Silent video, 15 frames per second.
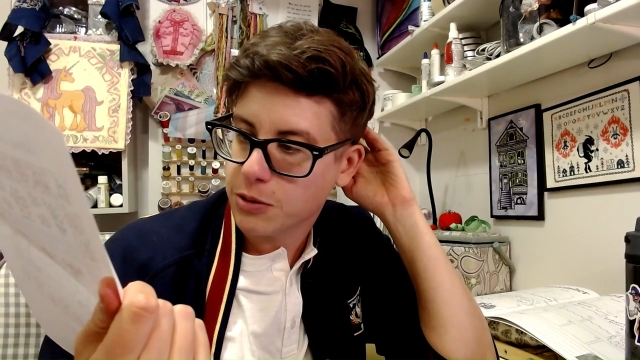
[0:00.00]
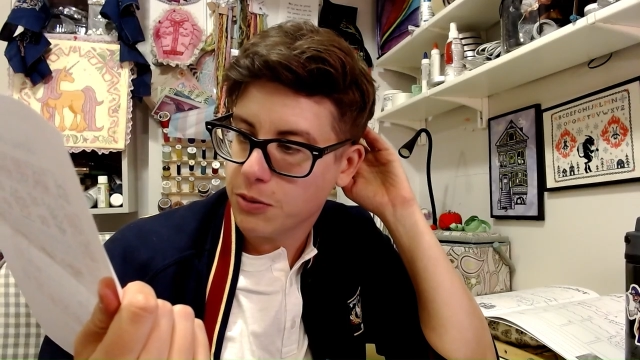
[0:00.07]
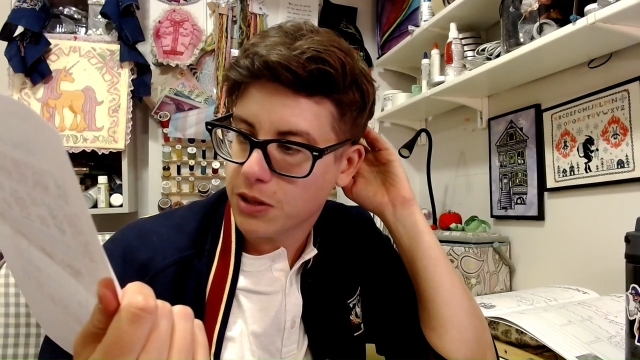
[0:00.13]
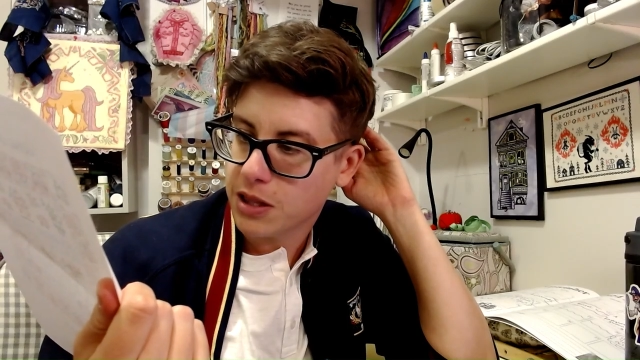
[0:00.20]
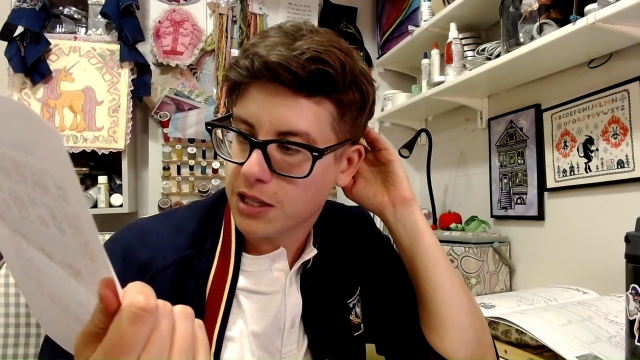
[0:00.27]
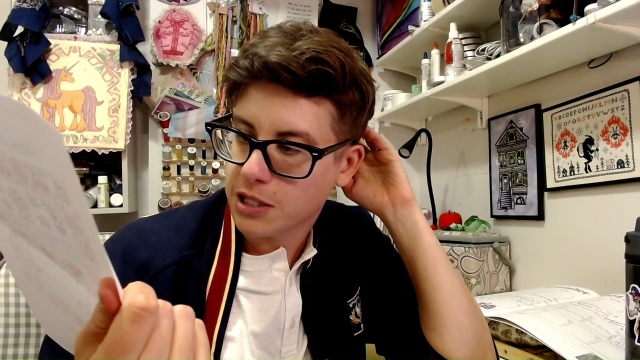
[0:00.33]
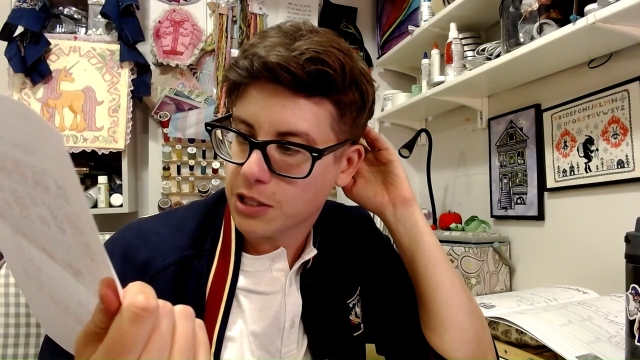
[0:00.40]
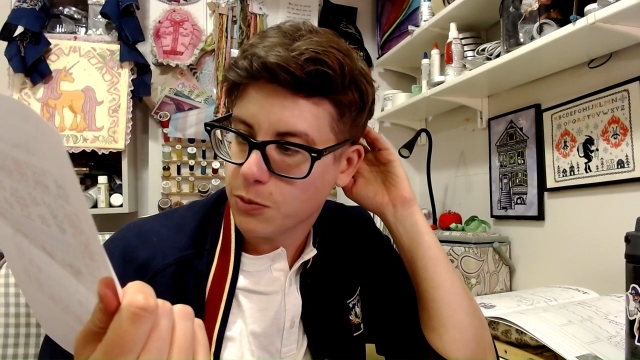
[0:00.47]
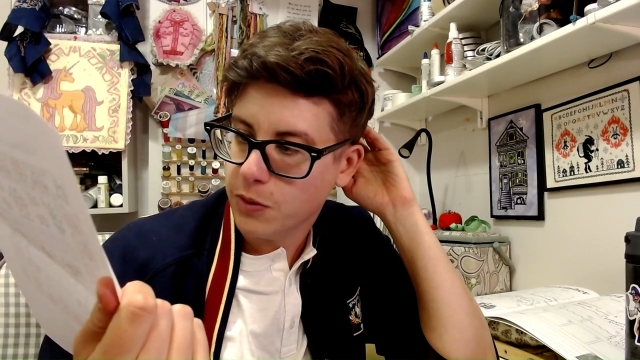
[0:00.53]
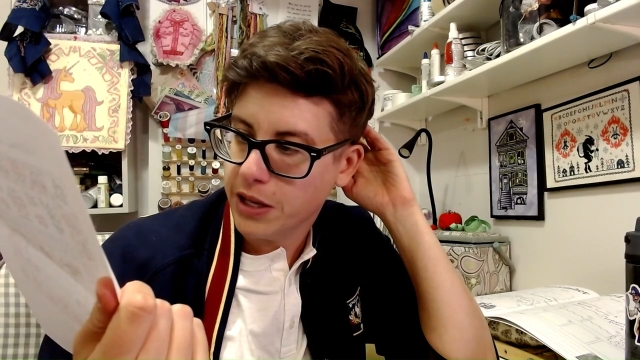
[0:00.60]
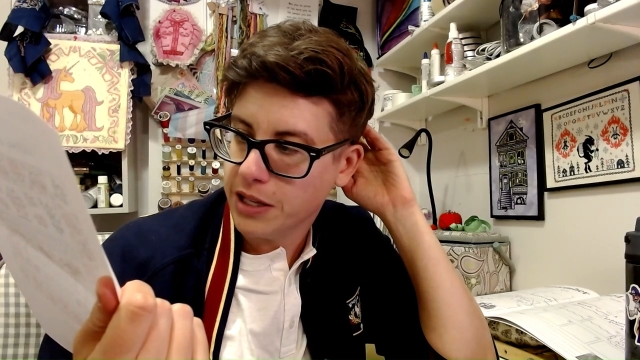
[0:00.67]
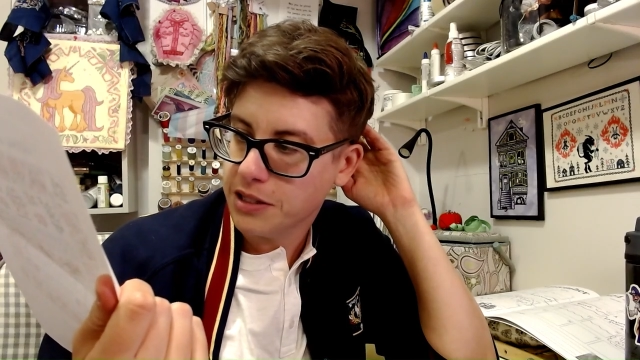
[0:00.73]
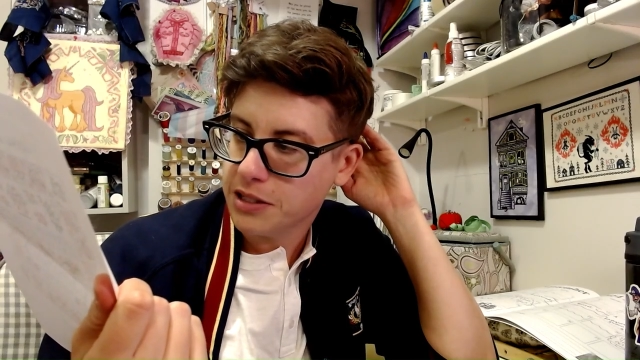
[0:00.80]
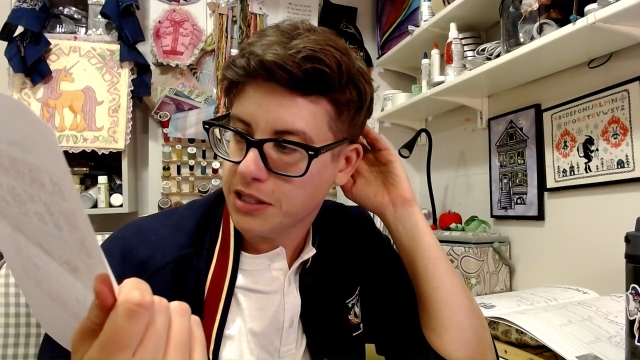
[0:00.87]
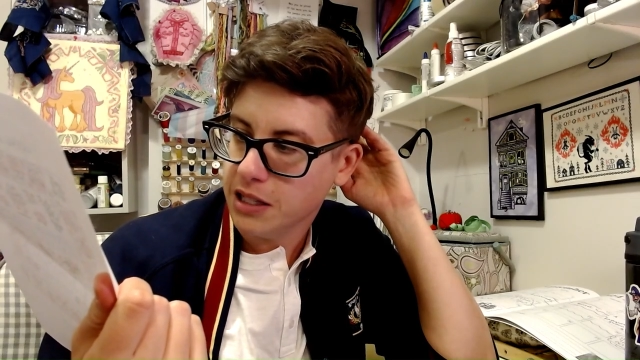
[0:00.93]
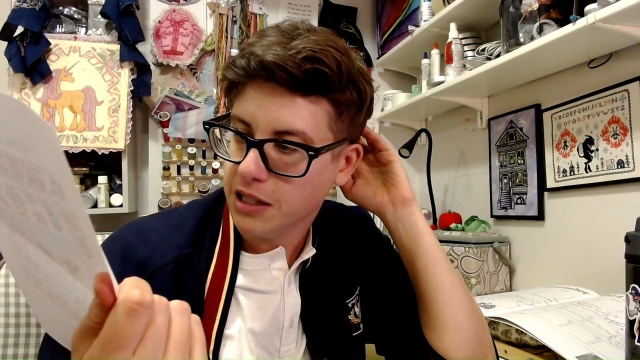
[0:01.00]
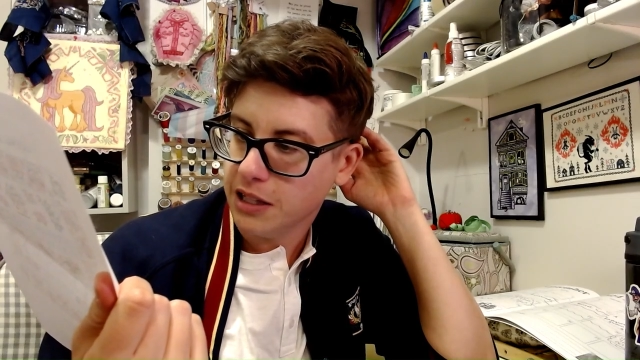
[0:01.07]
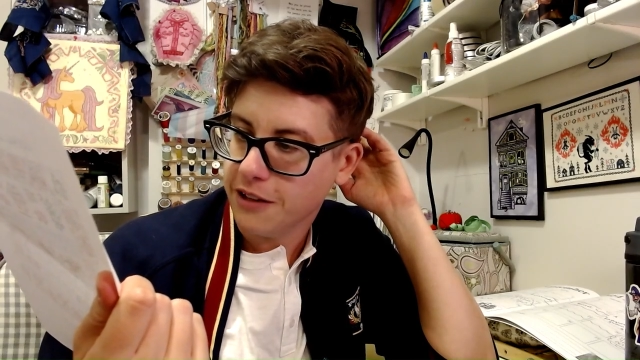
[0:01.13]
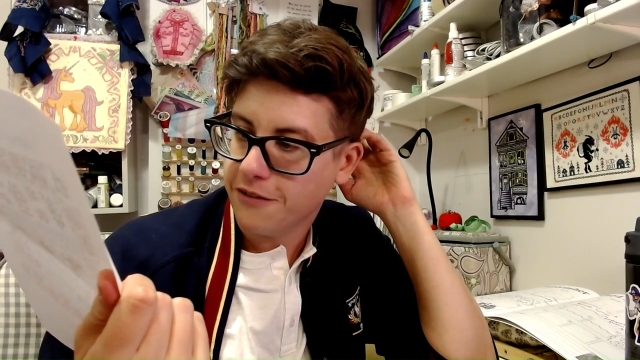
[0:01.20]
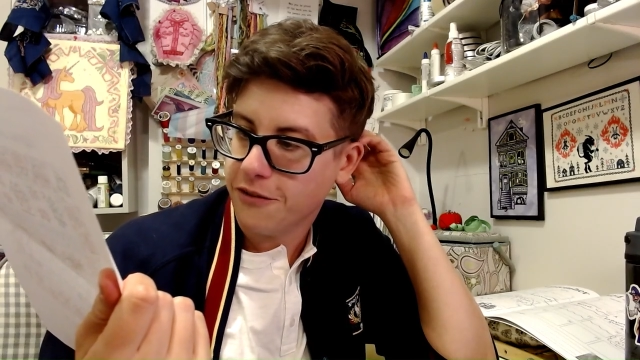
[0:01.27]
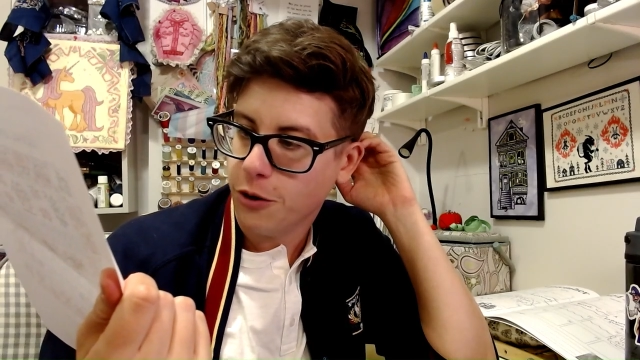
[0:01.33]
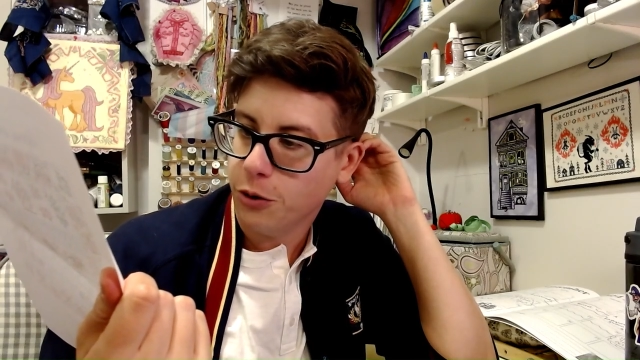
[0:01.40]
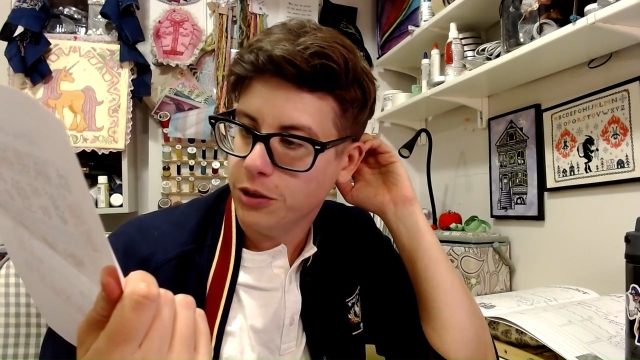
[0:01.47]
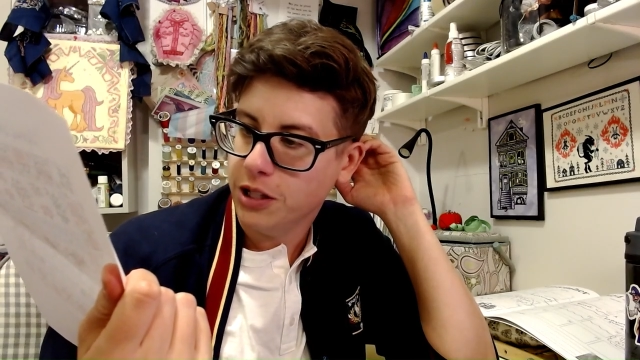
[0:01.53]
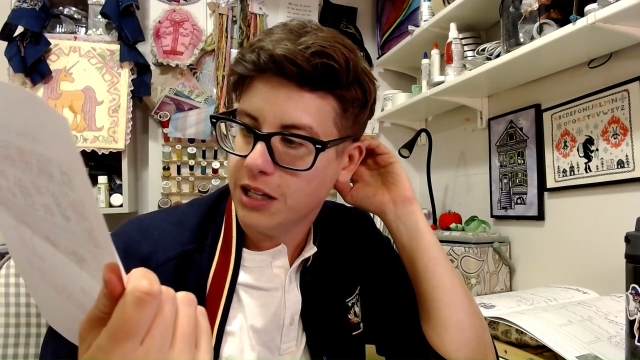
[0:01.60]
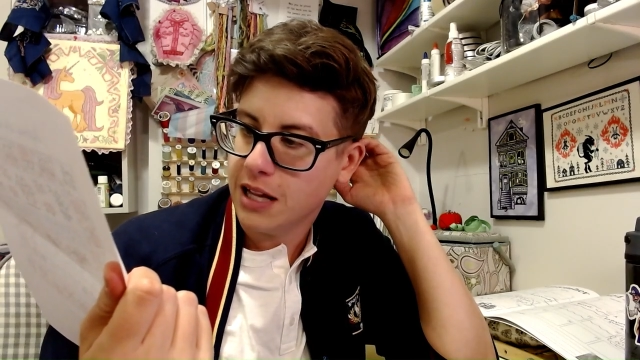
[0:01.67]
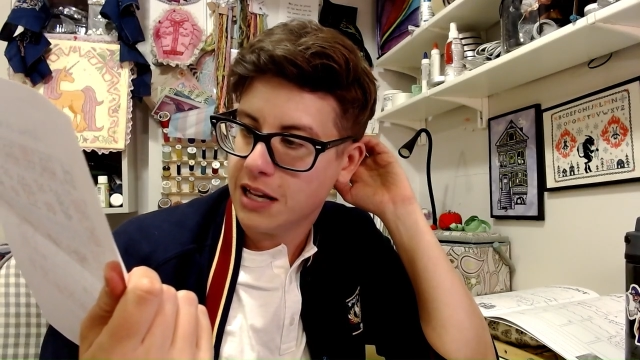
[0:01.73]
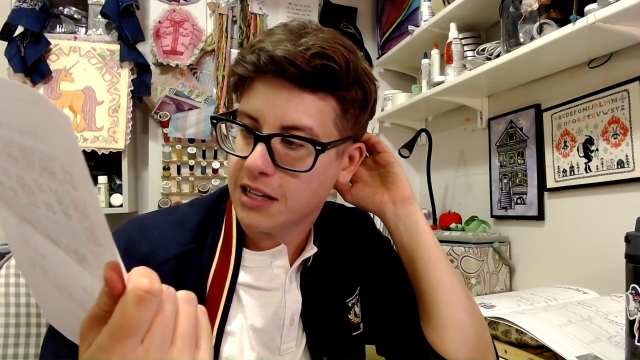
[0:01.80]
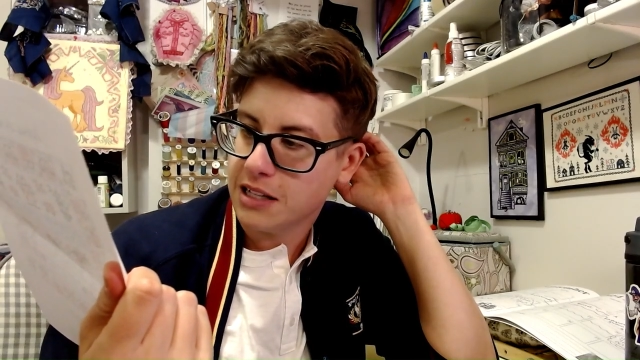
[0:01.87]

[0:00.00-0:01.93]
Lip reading: with his wings neatly folded and